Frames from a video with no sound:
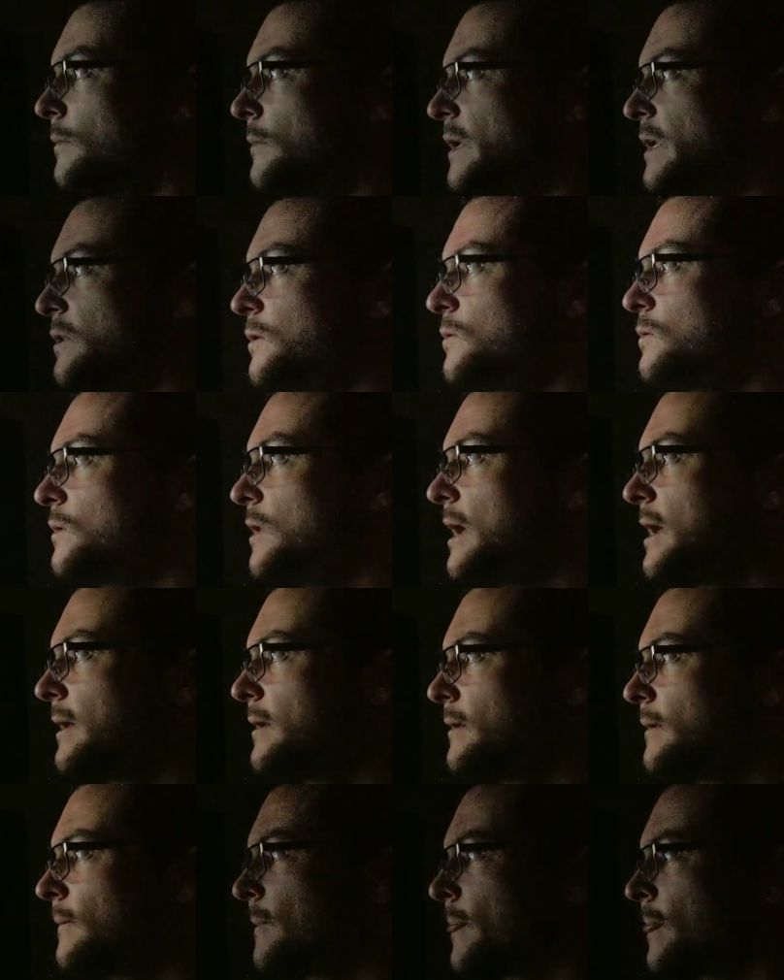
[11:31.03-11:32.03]
let me do
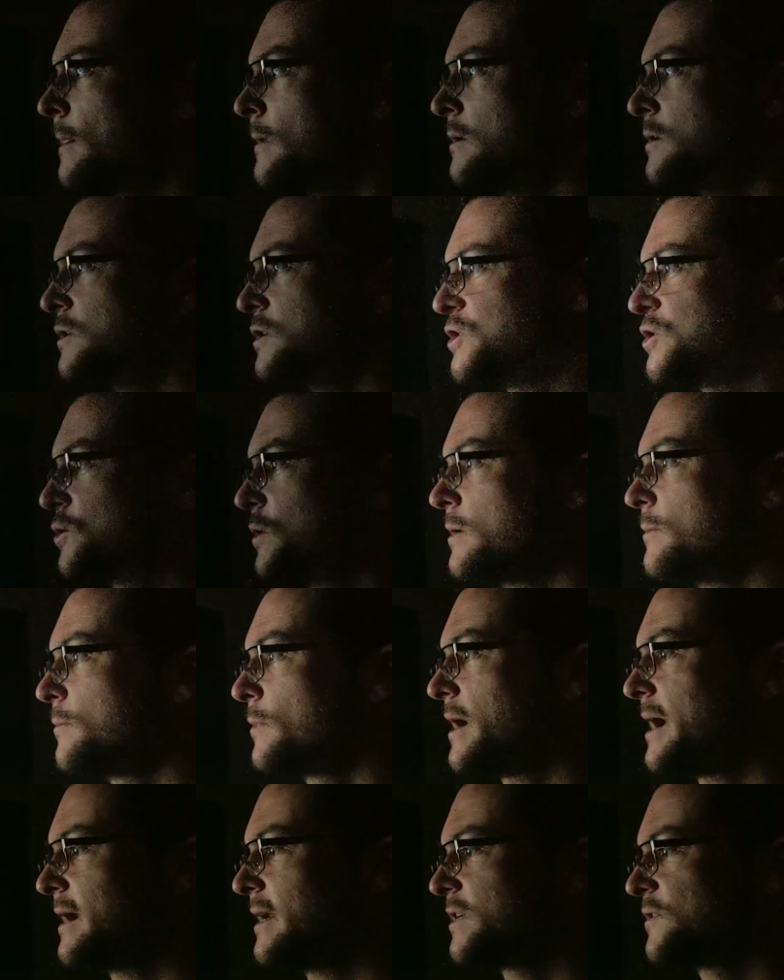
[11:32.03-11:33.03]
that. So screen
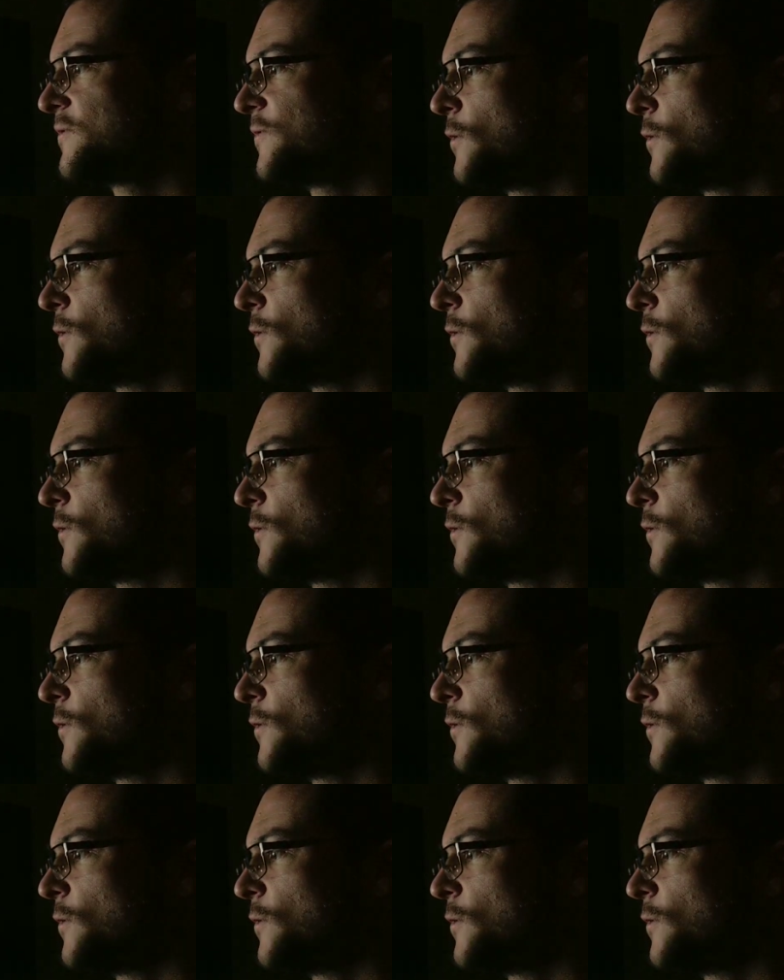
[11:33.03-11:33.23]
brightness